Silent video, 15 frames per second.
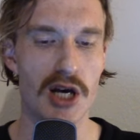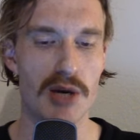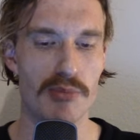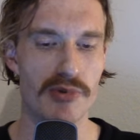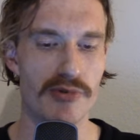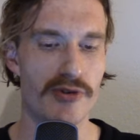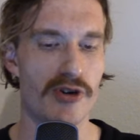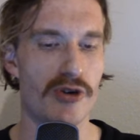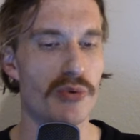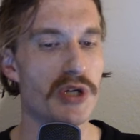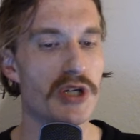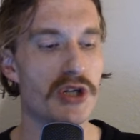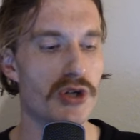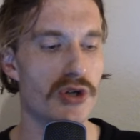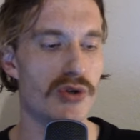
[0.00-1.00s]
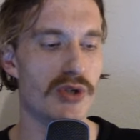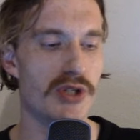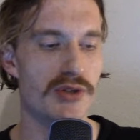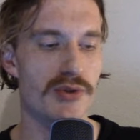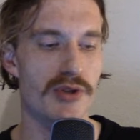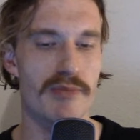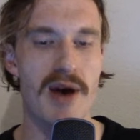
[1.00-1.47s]
before we go
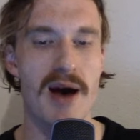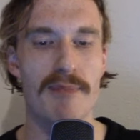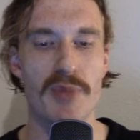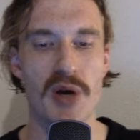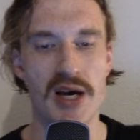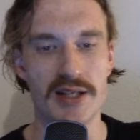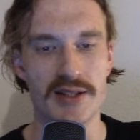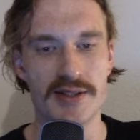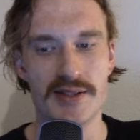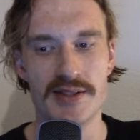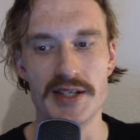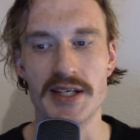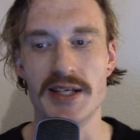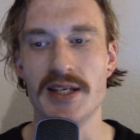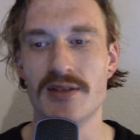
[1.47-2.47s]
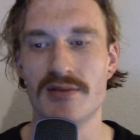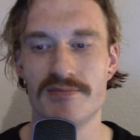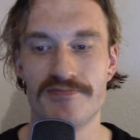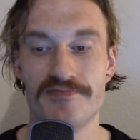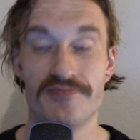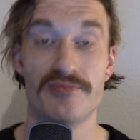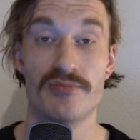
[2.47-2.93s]
into the map and see
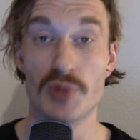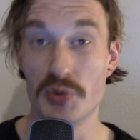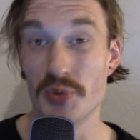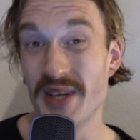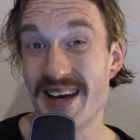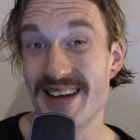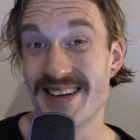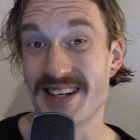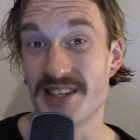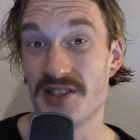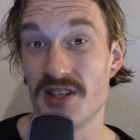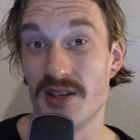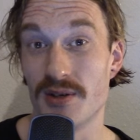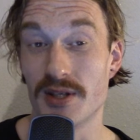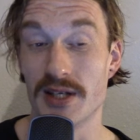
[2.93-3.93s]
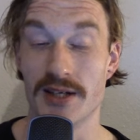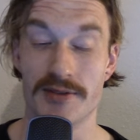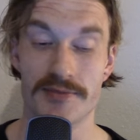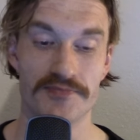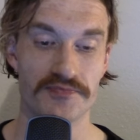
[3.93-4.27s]
what we can actually look at.